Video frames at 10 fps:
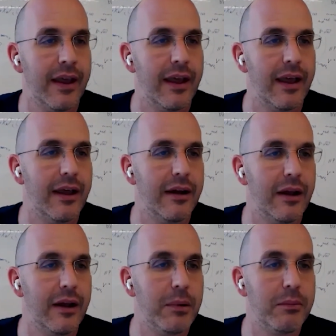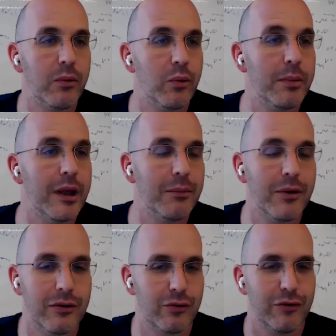and people would be able
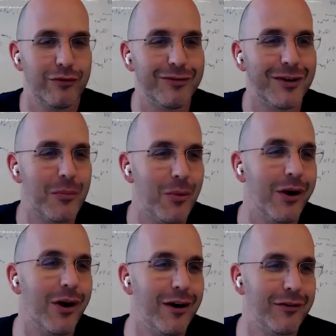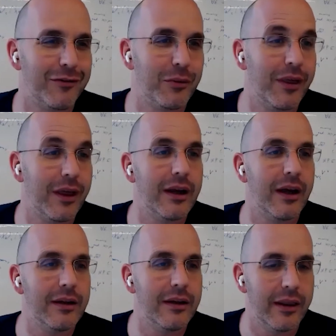to sort of run off with any
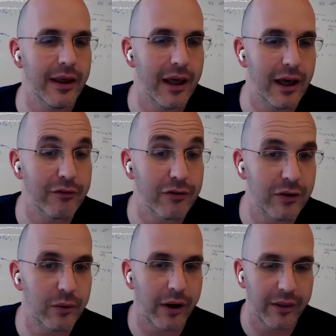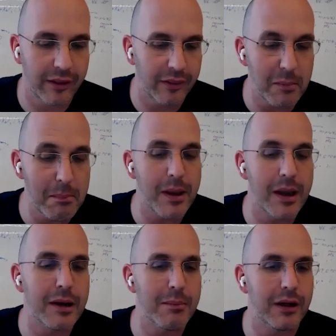idea they have. So I think there are
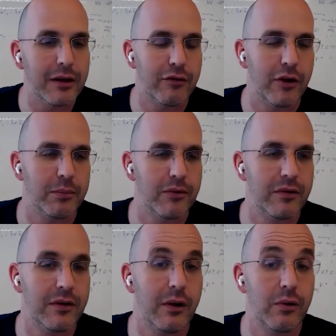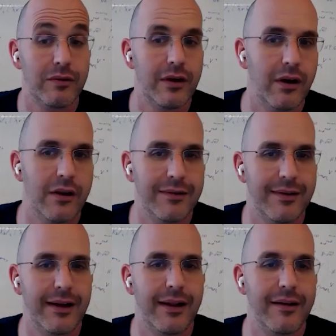many, many developers today who are sitting on the
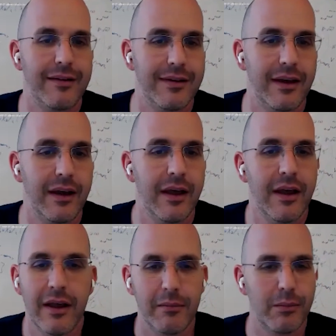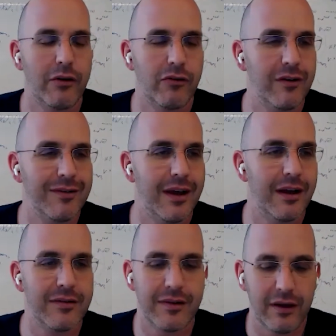sidelines saying, blockchains
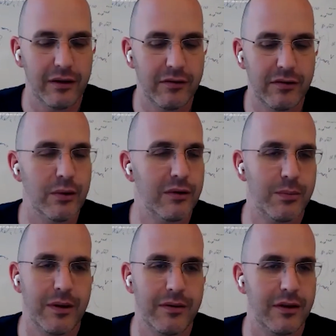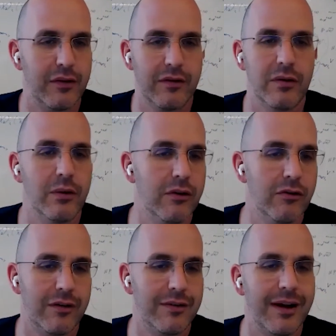can't scale, it's too expensive, it's too
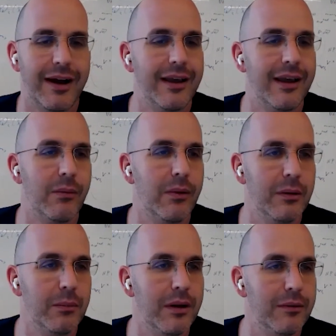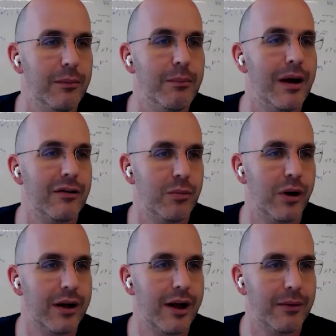congested, I can't really build mass
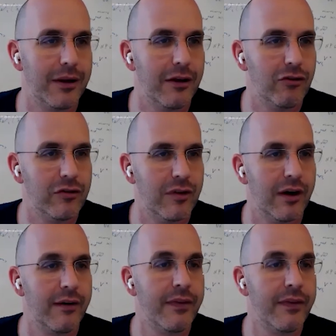market applications there.